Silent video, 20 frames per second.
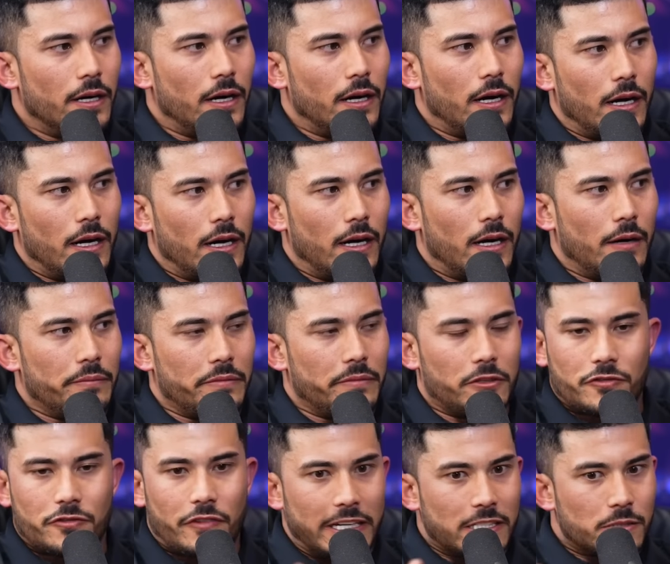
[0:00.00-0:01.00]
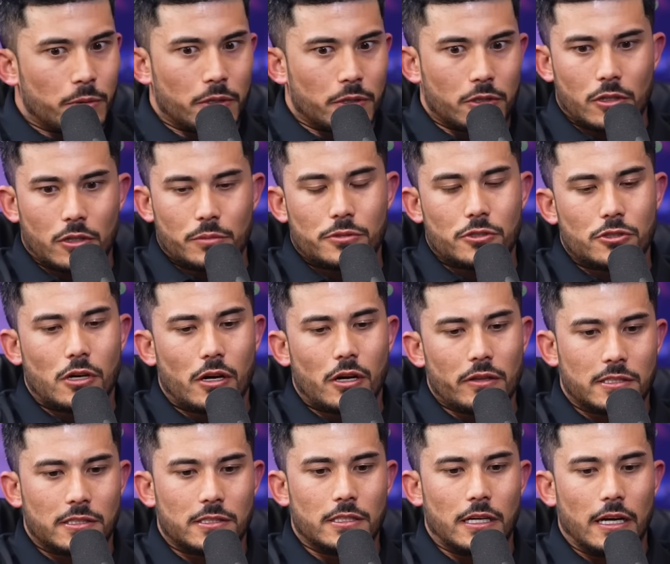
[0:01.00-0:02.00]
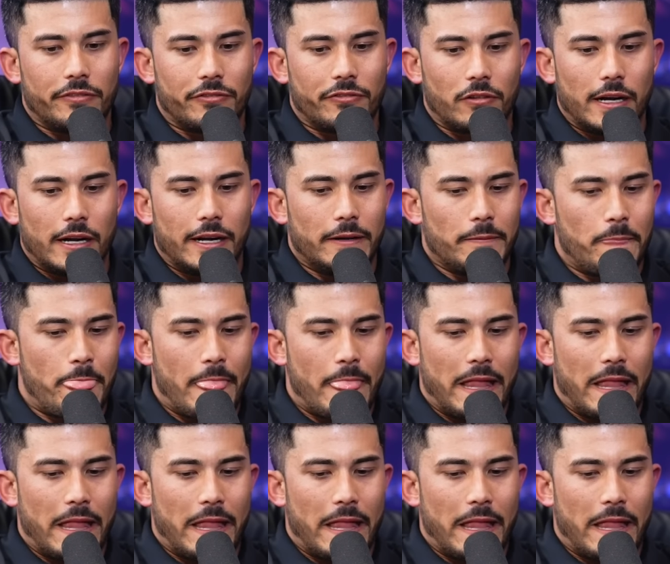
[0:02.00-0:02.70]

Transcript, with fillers: There's Facebook groups. There's all this stuff, right?